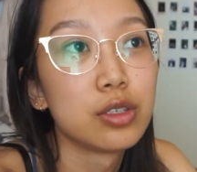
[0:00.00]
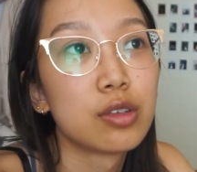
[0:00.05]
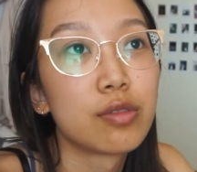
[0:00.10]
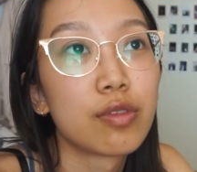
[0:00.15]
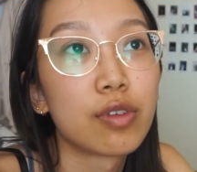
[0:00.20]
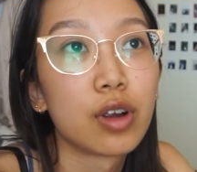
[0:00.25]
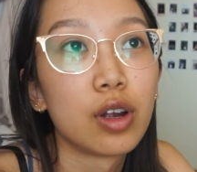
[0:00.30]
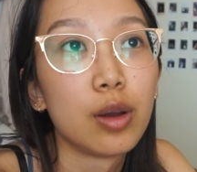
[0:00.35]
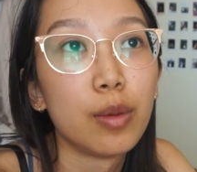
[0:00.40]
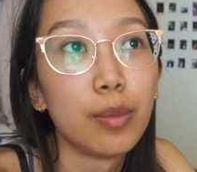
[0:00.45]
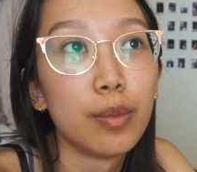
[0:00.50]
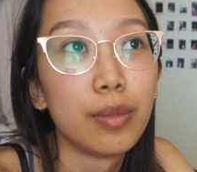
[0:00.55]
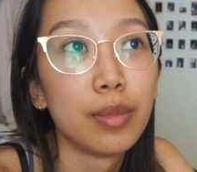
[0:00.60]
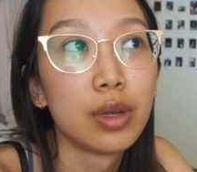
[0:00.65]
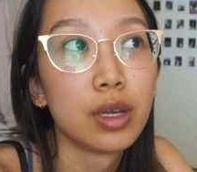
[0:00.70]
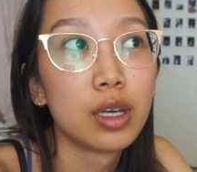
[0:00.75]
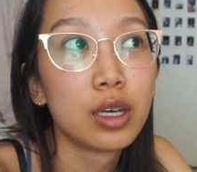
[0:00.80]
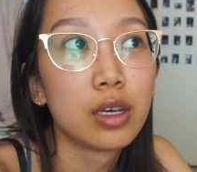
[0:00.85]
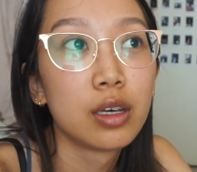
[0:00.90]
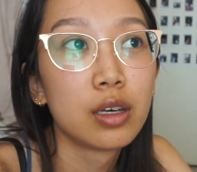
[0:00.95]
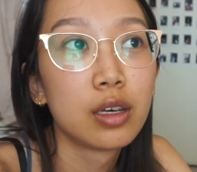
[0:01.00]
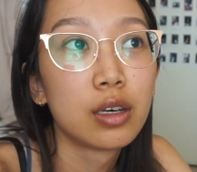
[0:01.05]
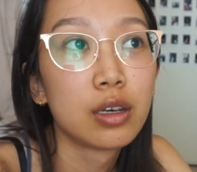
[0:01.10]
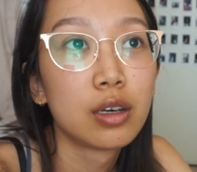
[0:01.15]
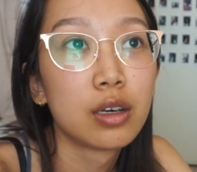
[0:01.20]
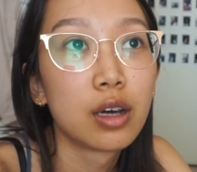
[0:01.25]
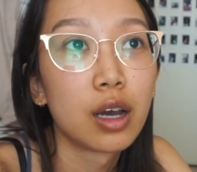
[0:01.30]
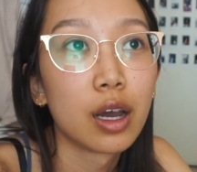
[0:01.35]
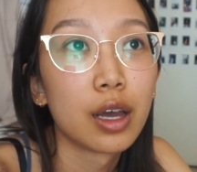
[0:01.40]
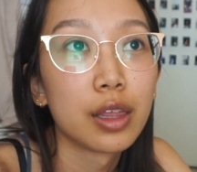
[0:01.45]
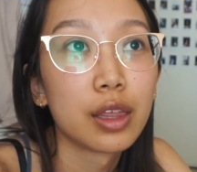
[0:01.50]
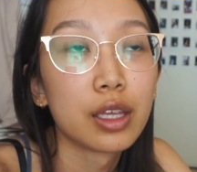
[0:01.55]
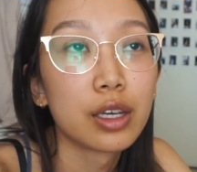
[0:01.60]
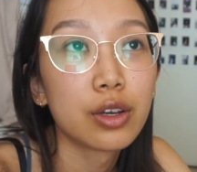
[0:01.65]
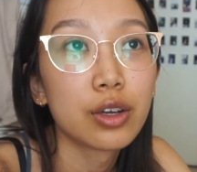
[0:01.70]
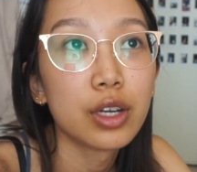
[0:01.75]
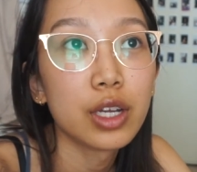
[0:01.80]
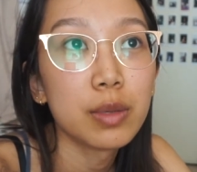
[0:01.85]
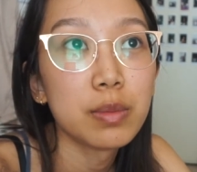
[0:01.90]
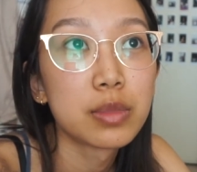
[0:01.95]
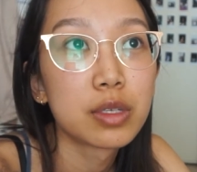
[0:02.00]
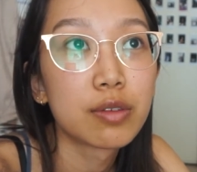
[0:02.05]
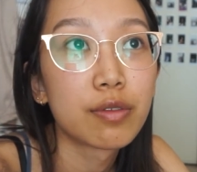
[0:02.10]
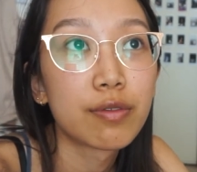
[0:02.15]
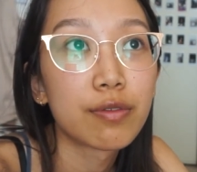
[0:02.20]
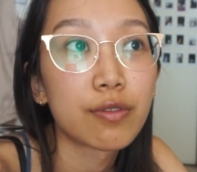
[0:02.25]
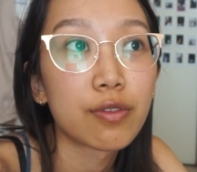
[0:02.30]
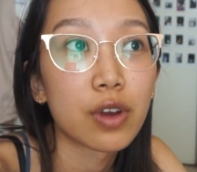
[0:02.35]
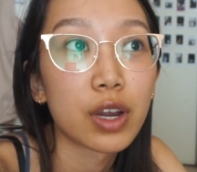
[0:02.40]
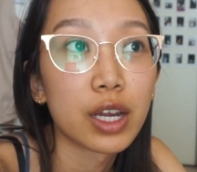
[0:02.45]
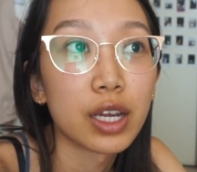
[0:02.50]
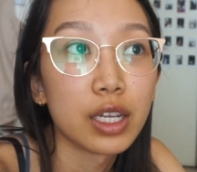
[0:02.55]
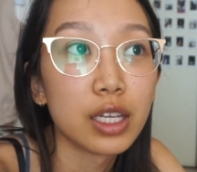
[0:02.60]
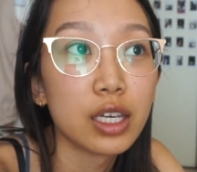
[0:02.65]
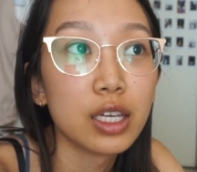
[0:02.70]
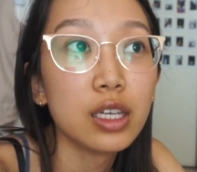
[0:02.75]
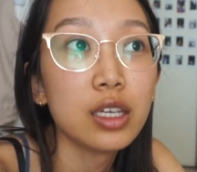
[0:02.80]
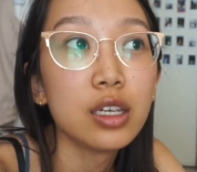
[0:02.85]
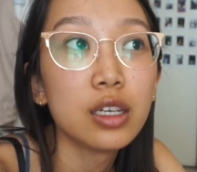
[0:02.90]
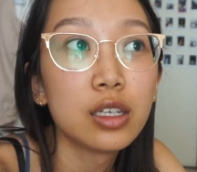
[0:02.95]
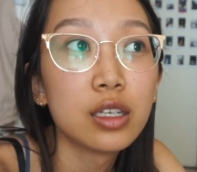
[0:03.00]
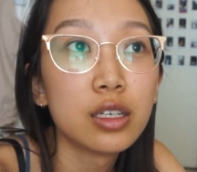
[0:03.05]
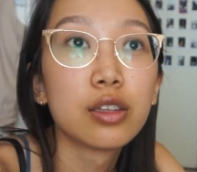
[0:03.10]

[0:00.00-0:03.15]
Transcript: from, I think her name's Franny.